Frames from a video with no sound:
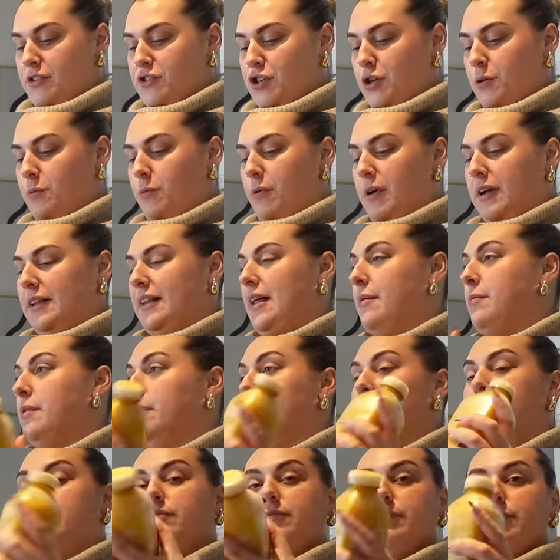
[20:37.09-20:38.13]
turmeric, lemon.
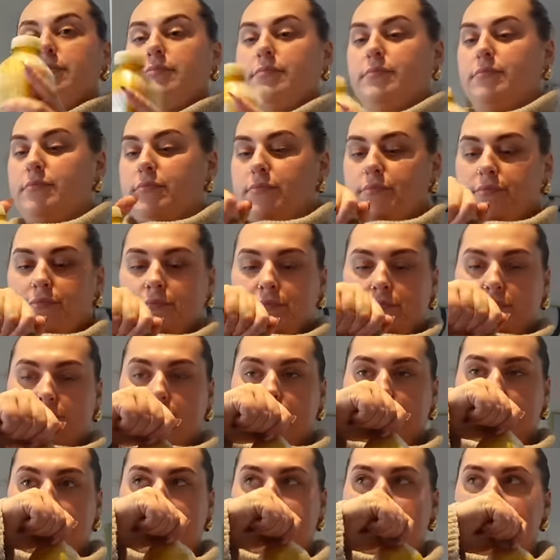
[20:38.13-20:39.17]

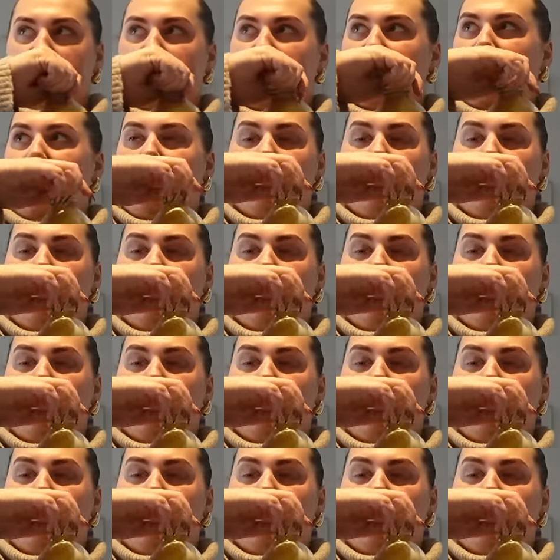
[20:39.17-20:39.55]
Should I